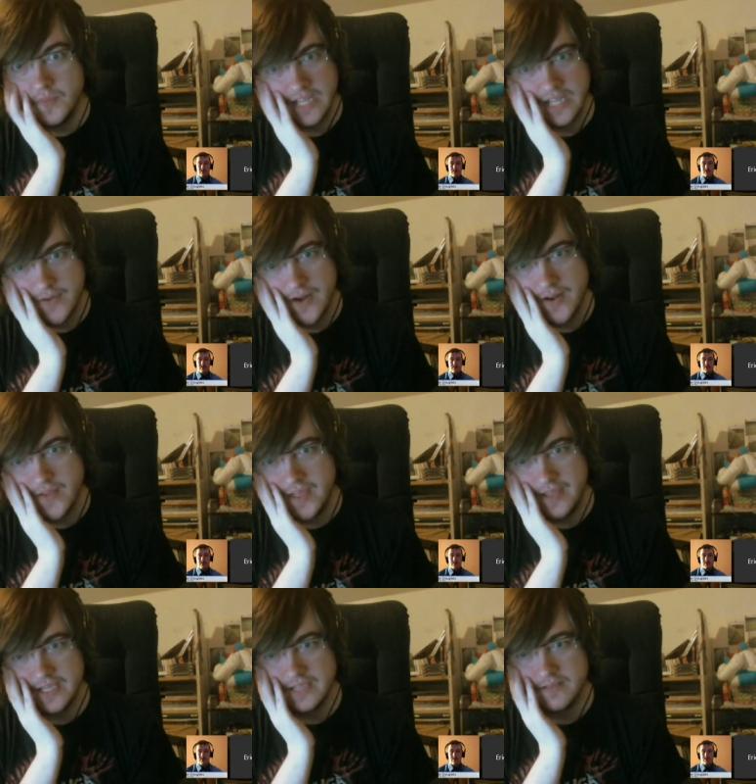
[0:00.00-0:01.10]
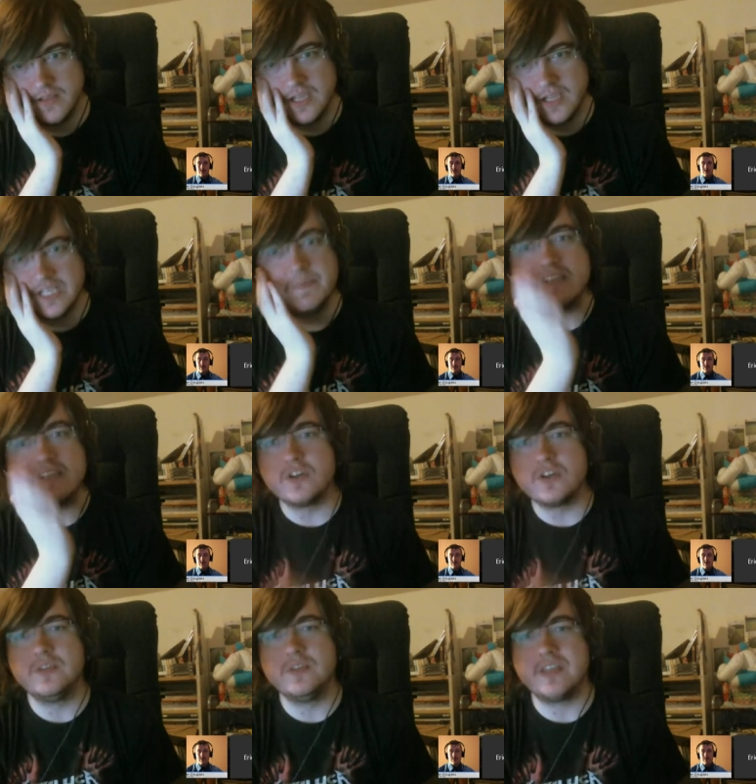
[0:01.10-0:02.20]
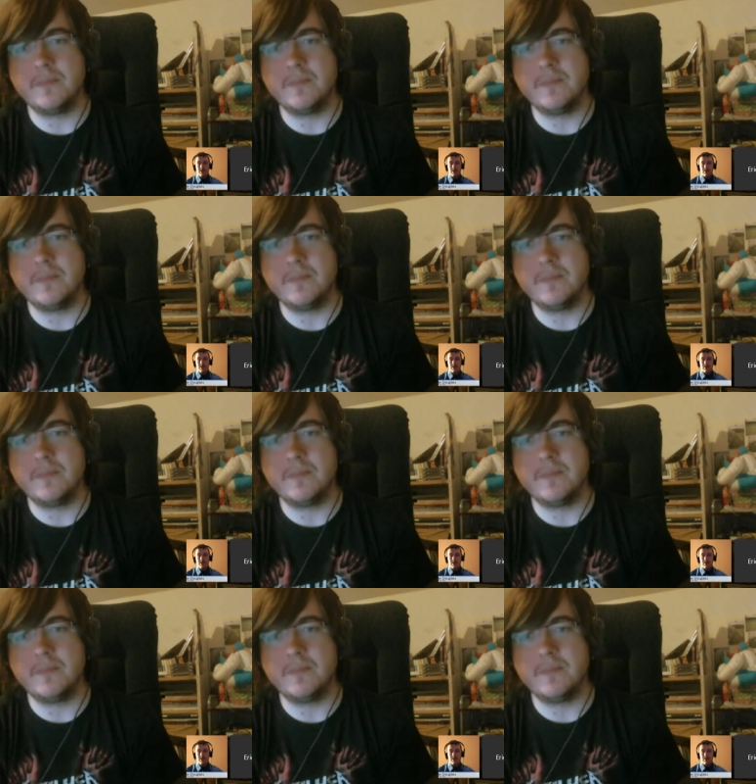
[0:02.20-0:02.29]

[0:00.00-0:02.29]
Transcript: the cloud route on that, like because PS4 is doing the same